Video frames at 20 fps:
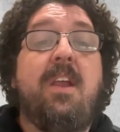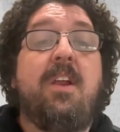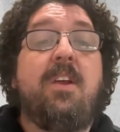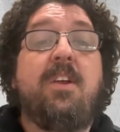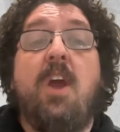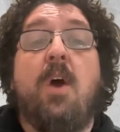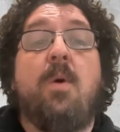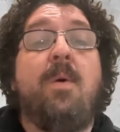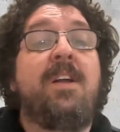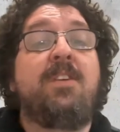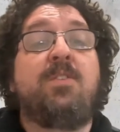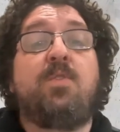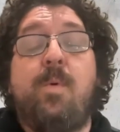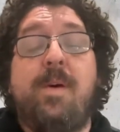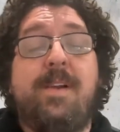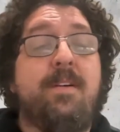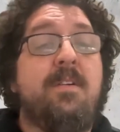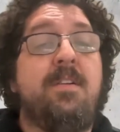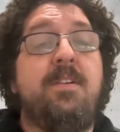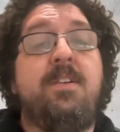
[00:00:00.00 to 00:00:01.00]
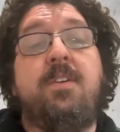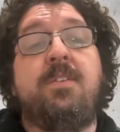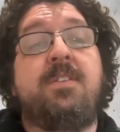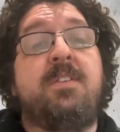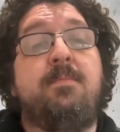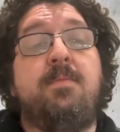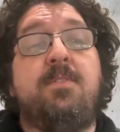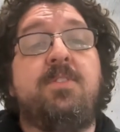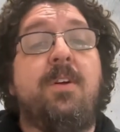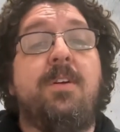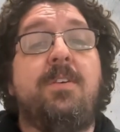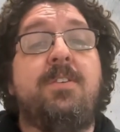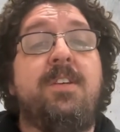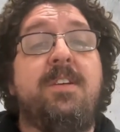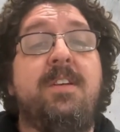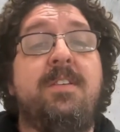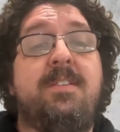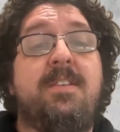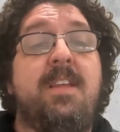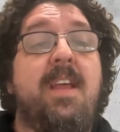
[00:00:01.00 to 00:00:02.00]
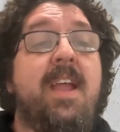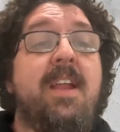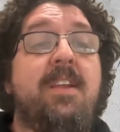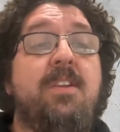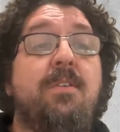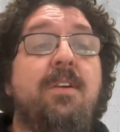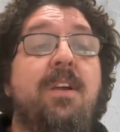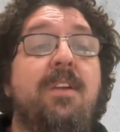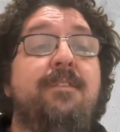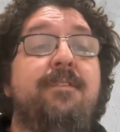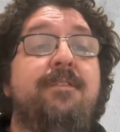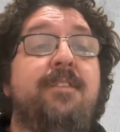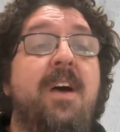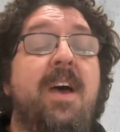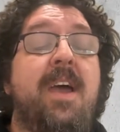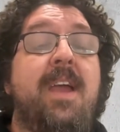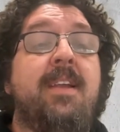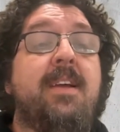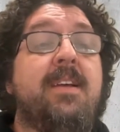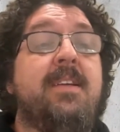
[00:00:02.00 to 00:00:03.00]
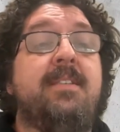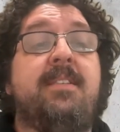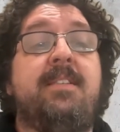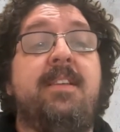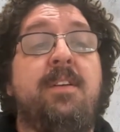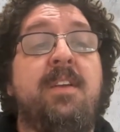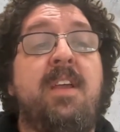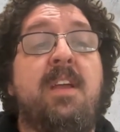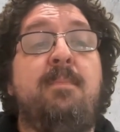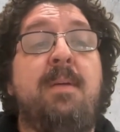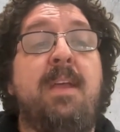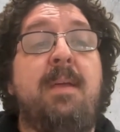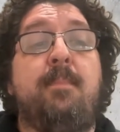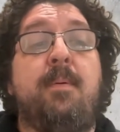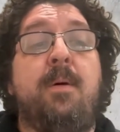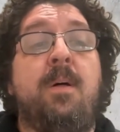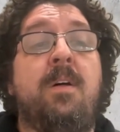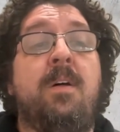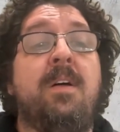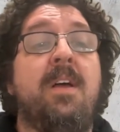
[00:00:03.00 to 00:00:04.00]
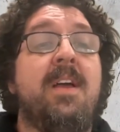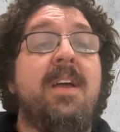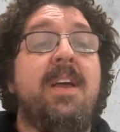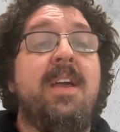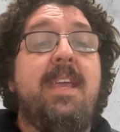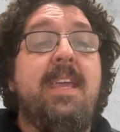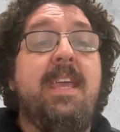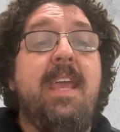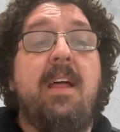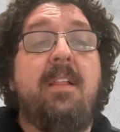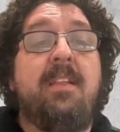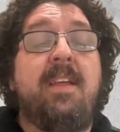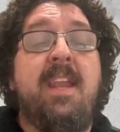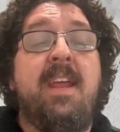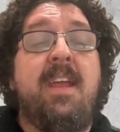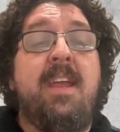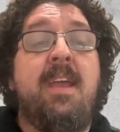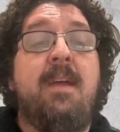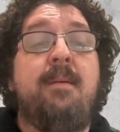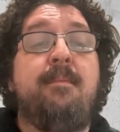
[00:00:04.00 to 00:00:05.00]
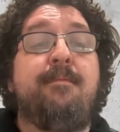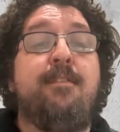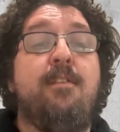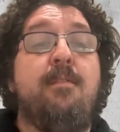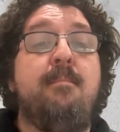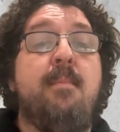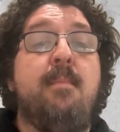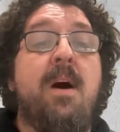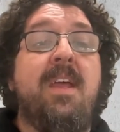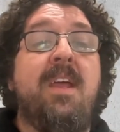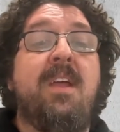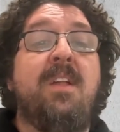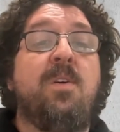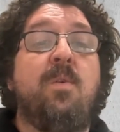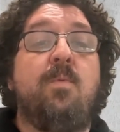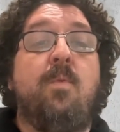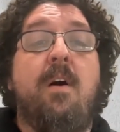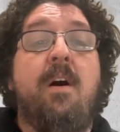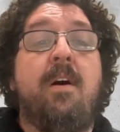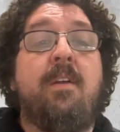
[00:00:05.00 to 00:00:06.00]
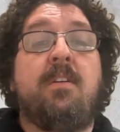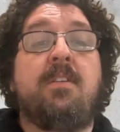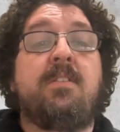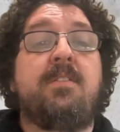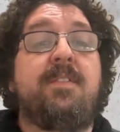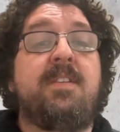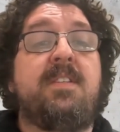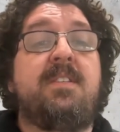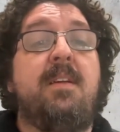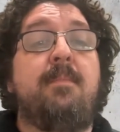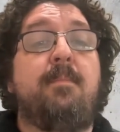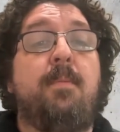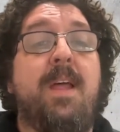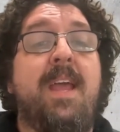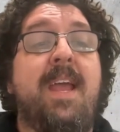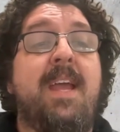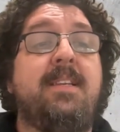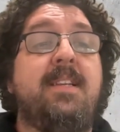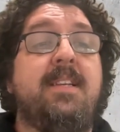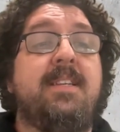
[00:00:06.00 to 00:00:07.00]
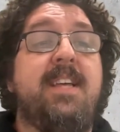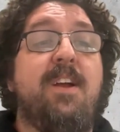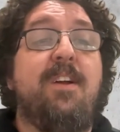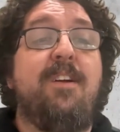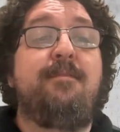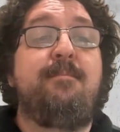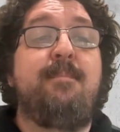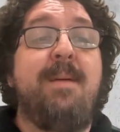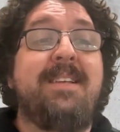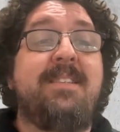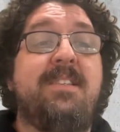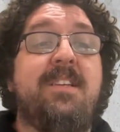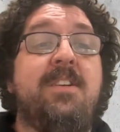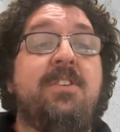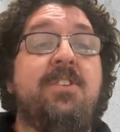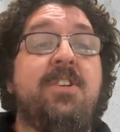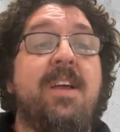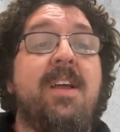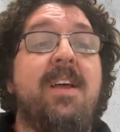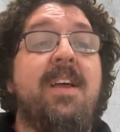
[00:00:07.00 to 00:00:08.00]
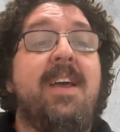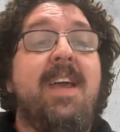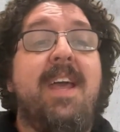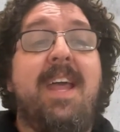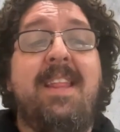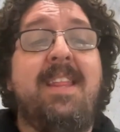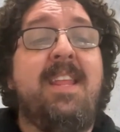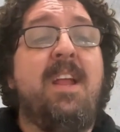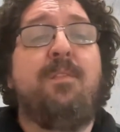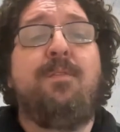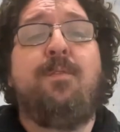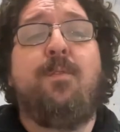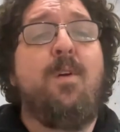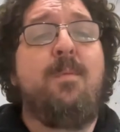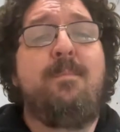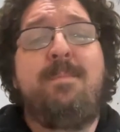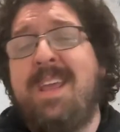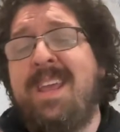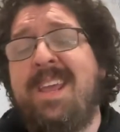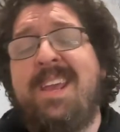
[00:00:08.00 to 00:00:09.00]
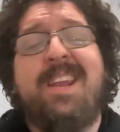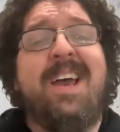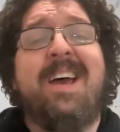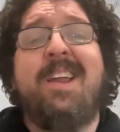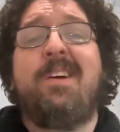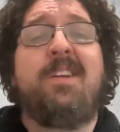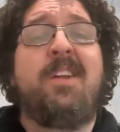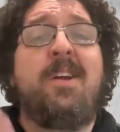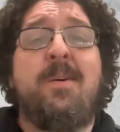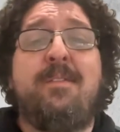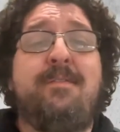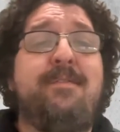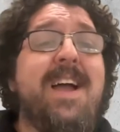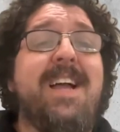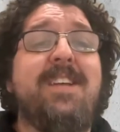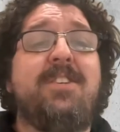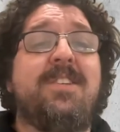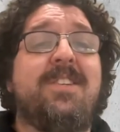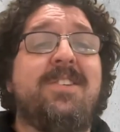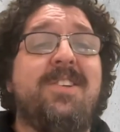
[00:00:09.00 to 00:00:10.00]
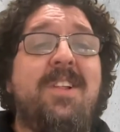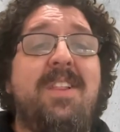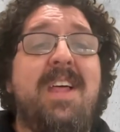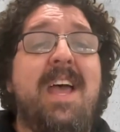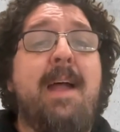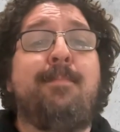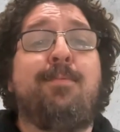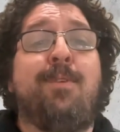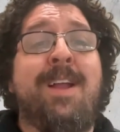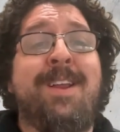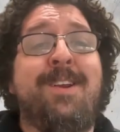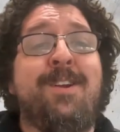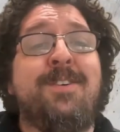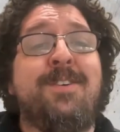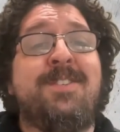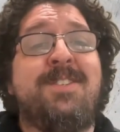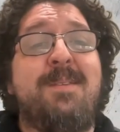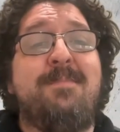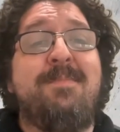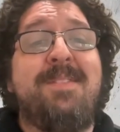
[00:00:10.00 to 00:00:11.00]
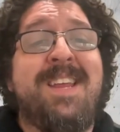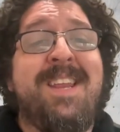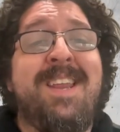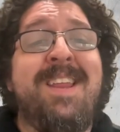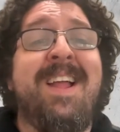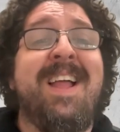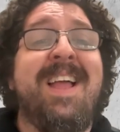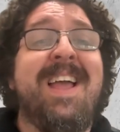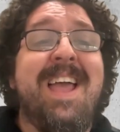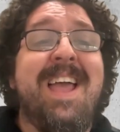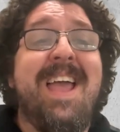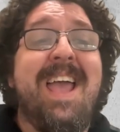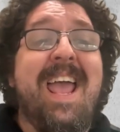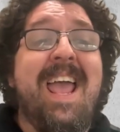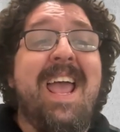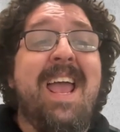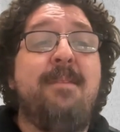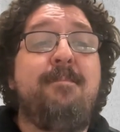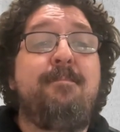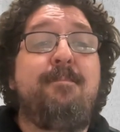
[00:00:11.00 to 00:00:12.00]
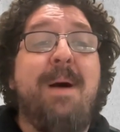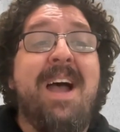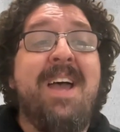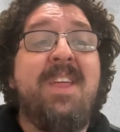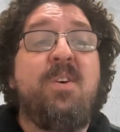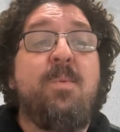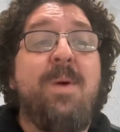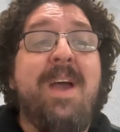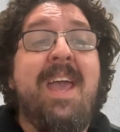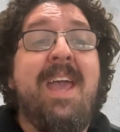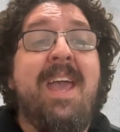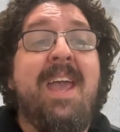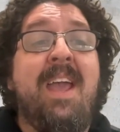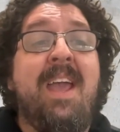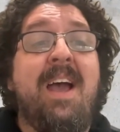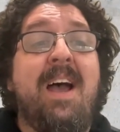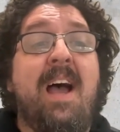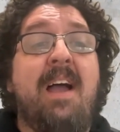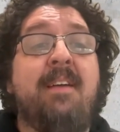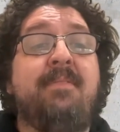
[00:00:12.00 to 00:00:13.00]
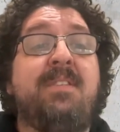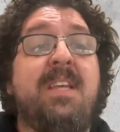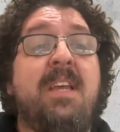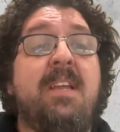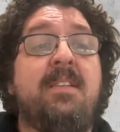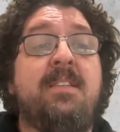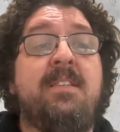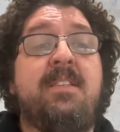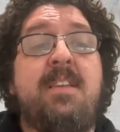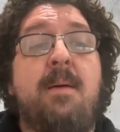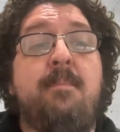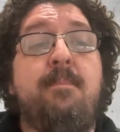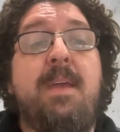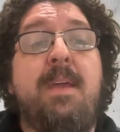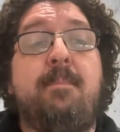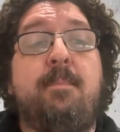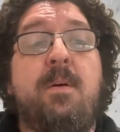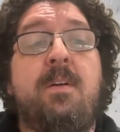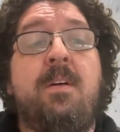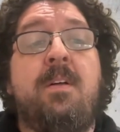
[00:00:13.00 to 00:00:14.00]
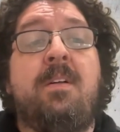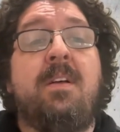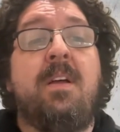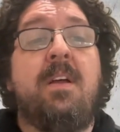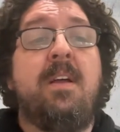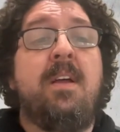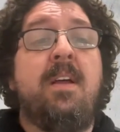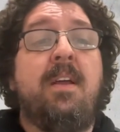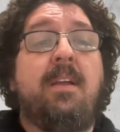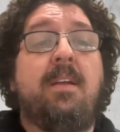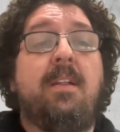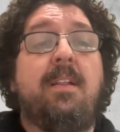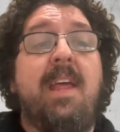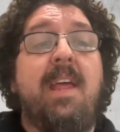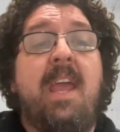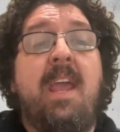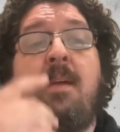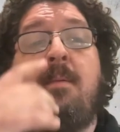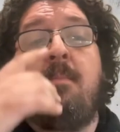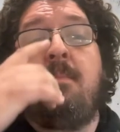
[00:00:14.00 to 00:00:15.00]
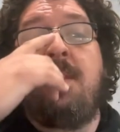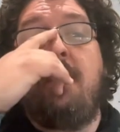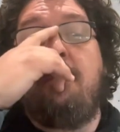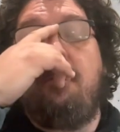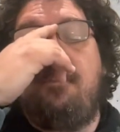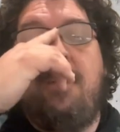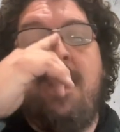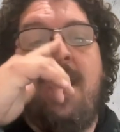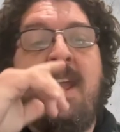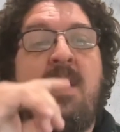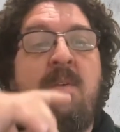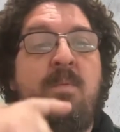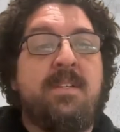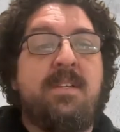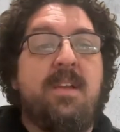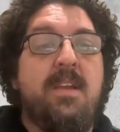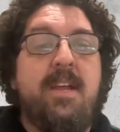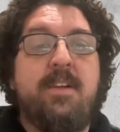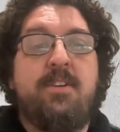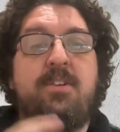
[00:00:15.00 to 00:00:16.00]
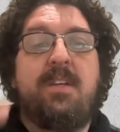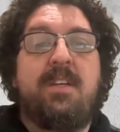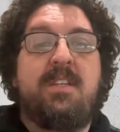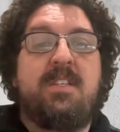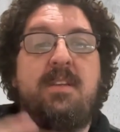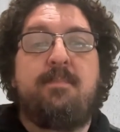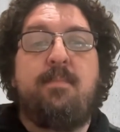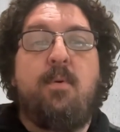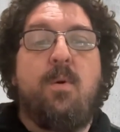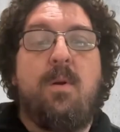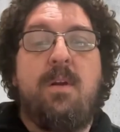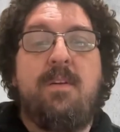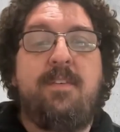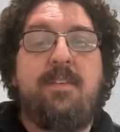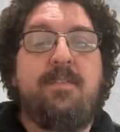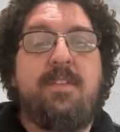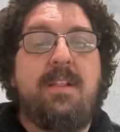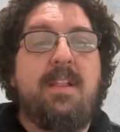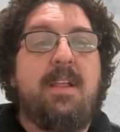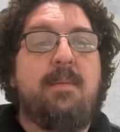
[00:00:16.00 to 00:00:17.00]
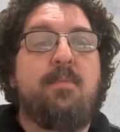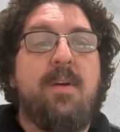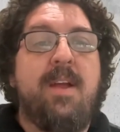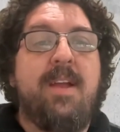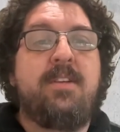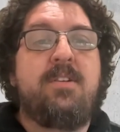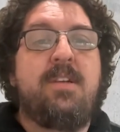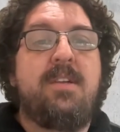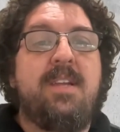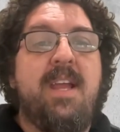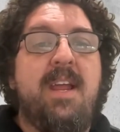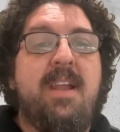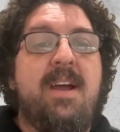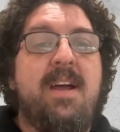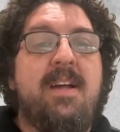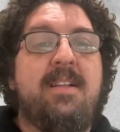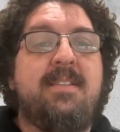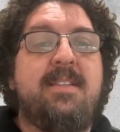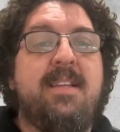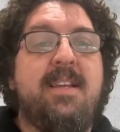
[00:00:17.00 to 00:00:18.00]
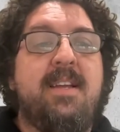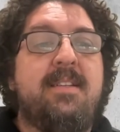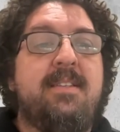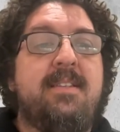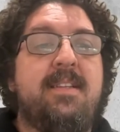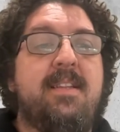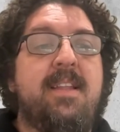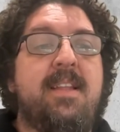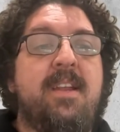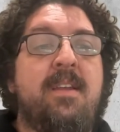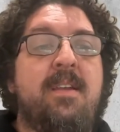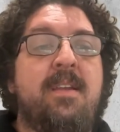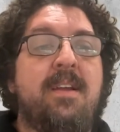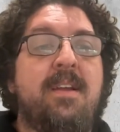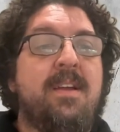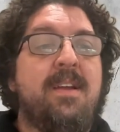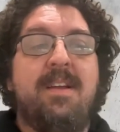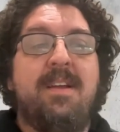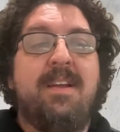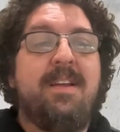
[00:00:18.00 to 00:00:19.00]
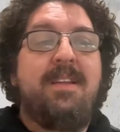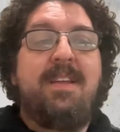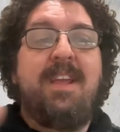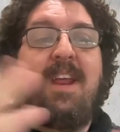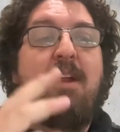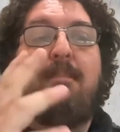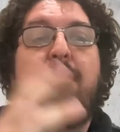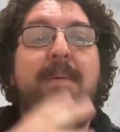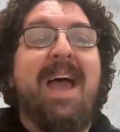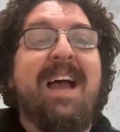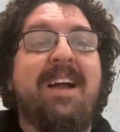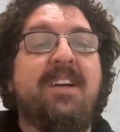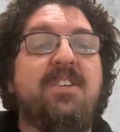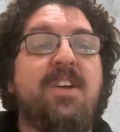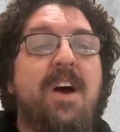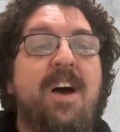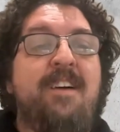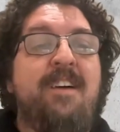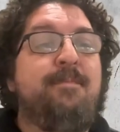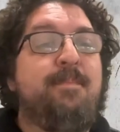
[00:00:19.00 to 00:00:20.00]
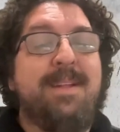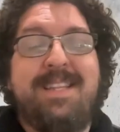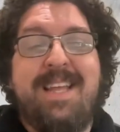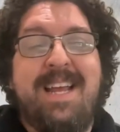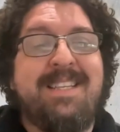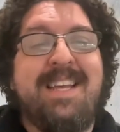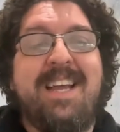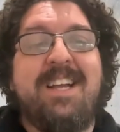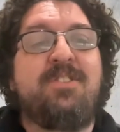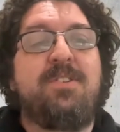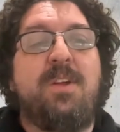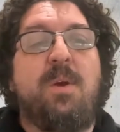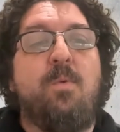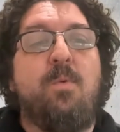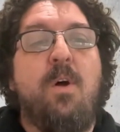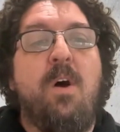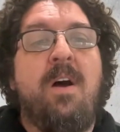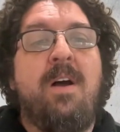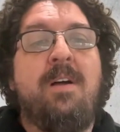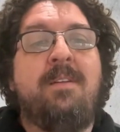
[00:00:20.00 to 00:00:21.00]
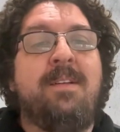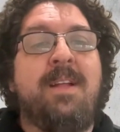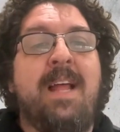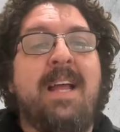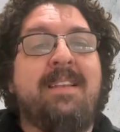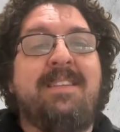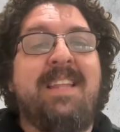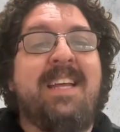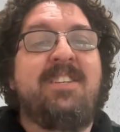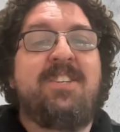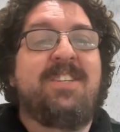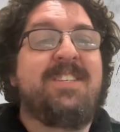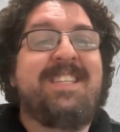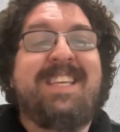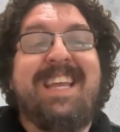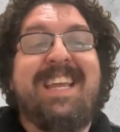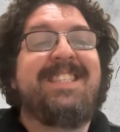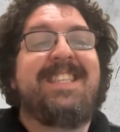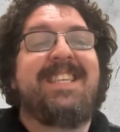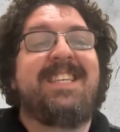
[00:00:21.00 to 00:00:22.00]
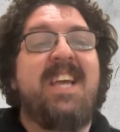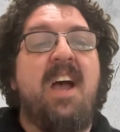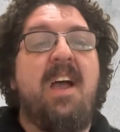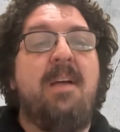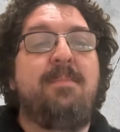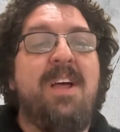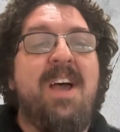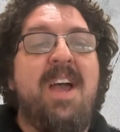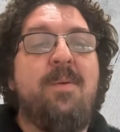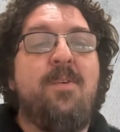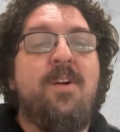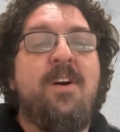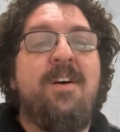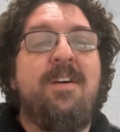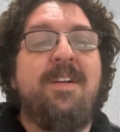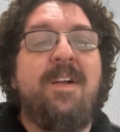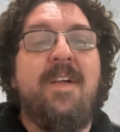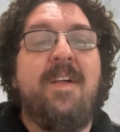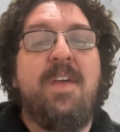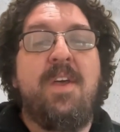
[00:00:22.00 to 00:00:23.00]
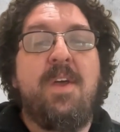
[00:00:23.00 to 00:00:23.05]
Go on Twitter and do some searches, and you can find a zillion people yelling at him for muddying the waters of a simple anti-tariff message and therefore being, I don't know, a fascist collaborator or something. And by the way, I've seen some people claim that Fain was initially supportive of the Liberation Day nonsense and then, backed off, but that's actually wrong. That just gets the timeline wrong.